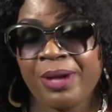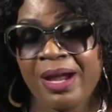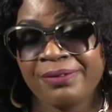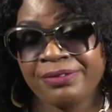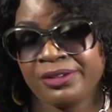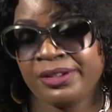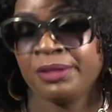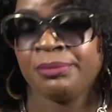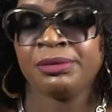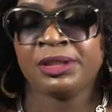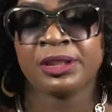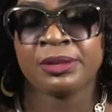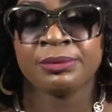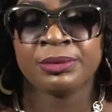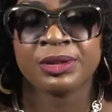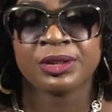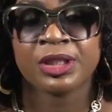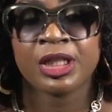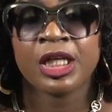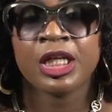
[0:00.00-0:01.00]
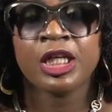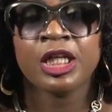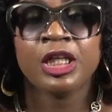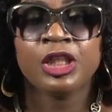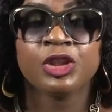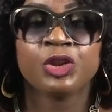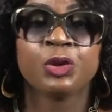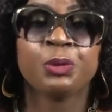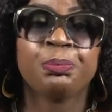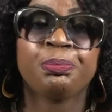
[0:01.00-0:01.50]
have symptoms.
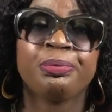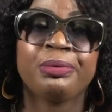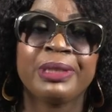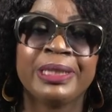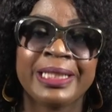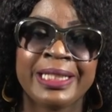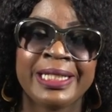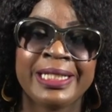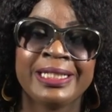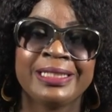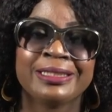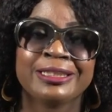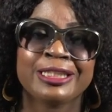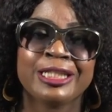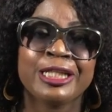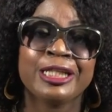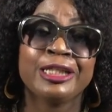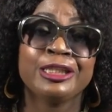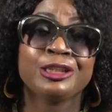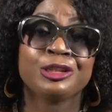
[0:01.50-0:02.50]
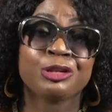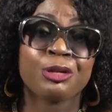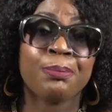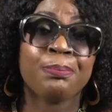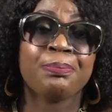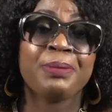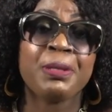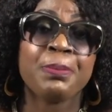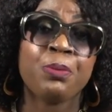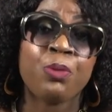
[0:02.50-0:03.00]
So please, some
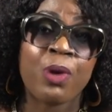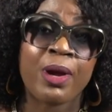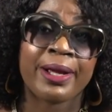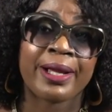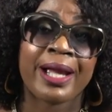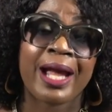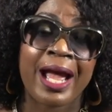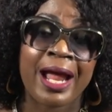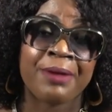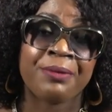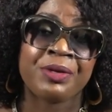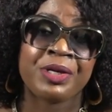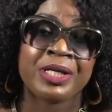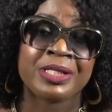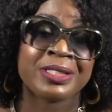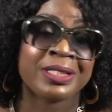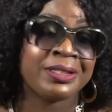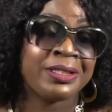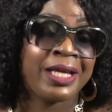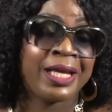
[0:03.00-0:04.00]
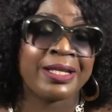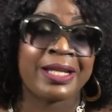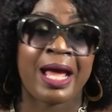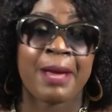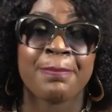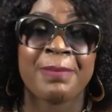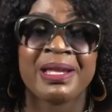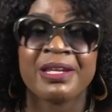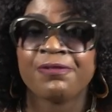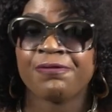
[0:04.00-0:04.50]
people are carriers and they're
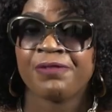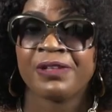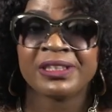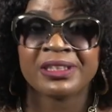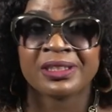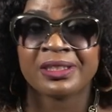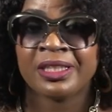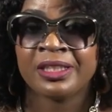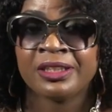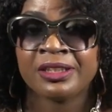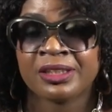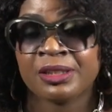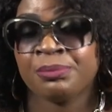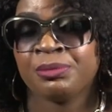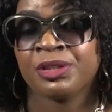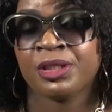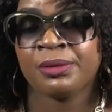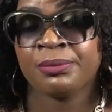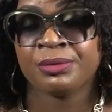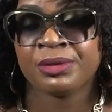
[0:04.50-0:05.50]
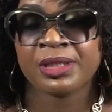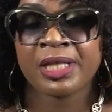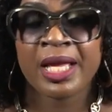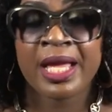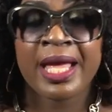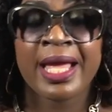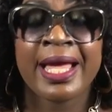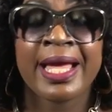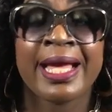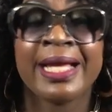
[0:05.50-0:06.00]
not manifesting any symptoms.
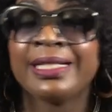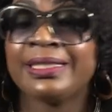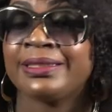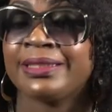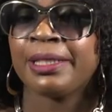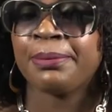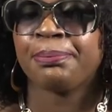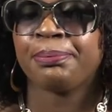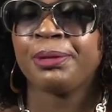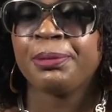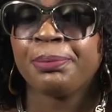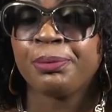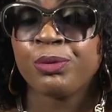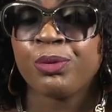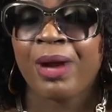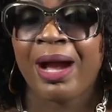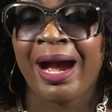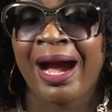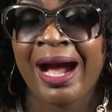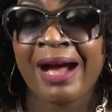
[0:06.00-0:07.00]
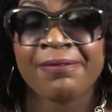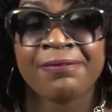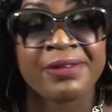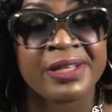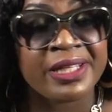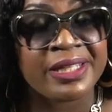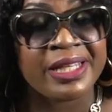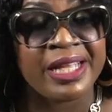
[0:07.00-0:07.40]
And some people have it